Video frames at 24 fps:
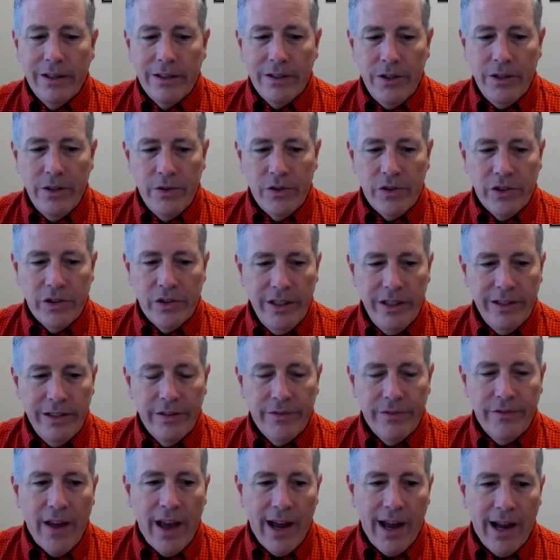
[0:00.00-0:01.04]
you see the
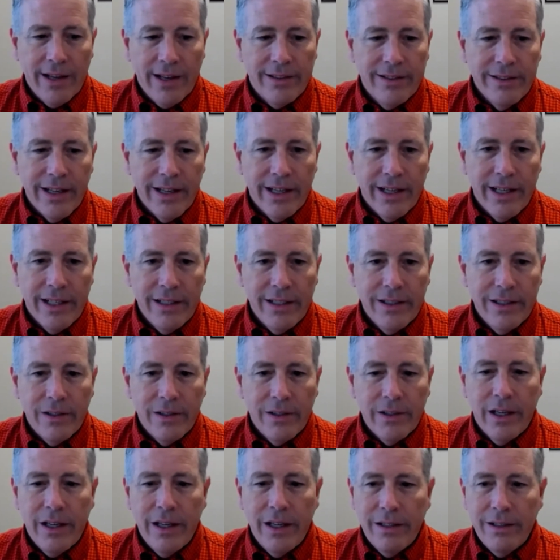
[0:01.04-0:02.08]
fact that,
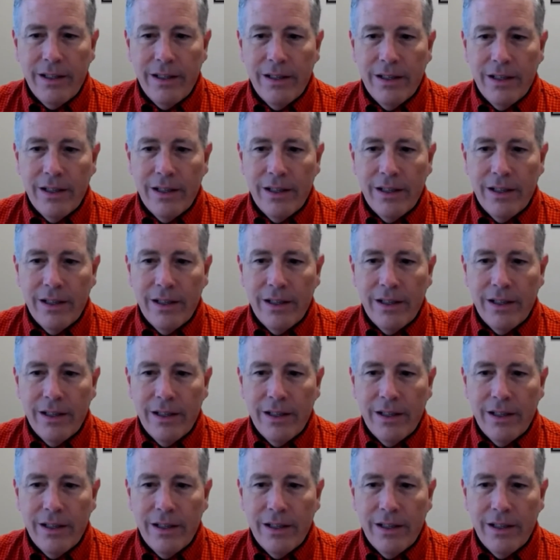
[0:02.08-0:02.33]
okay,